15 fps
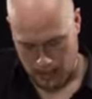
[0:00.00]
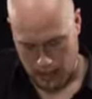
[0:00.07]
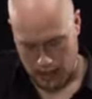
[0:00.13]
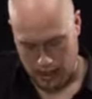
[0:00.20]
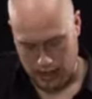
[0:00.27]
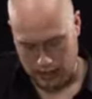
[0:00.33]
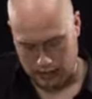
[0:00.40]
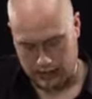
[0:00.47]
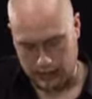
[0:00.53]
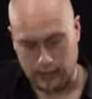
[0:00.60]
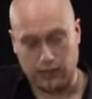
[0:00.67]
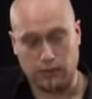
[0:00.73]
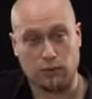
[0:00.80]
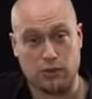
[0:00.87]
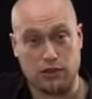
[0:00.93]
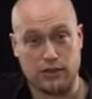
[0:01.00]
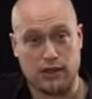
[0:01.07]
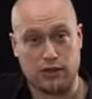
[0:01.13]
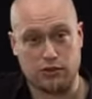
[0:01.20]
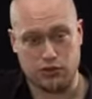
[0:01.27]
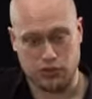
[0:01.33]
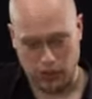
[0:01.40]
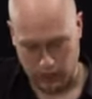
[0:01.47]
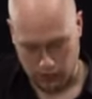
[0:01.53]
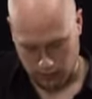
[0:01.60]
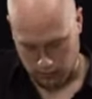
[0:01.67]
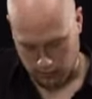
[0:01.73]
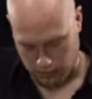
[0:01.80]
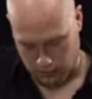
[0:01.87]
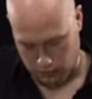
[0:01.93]
and with a downstroke, and
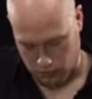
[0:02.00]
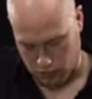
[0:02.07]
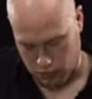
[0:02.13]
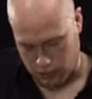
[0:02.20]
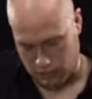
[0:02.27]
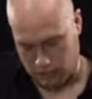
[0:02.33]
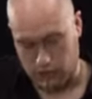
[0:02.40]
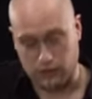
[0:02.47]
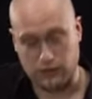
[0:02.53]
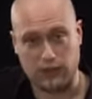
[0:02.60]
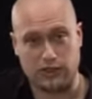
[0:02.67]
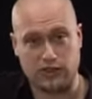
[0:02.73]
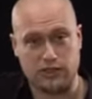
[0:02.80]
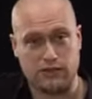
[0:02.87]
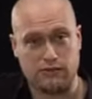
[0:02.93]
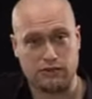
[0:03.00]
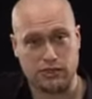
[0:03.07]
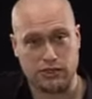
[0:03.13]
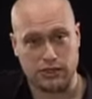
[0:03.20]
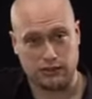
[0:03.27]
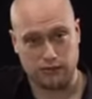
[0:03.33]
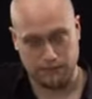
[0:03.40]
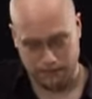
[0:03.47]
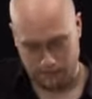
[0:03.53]
play 14, 15, 17,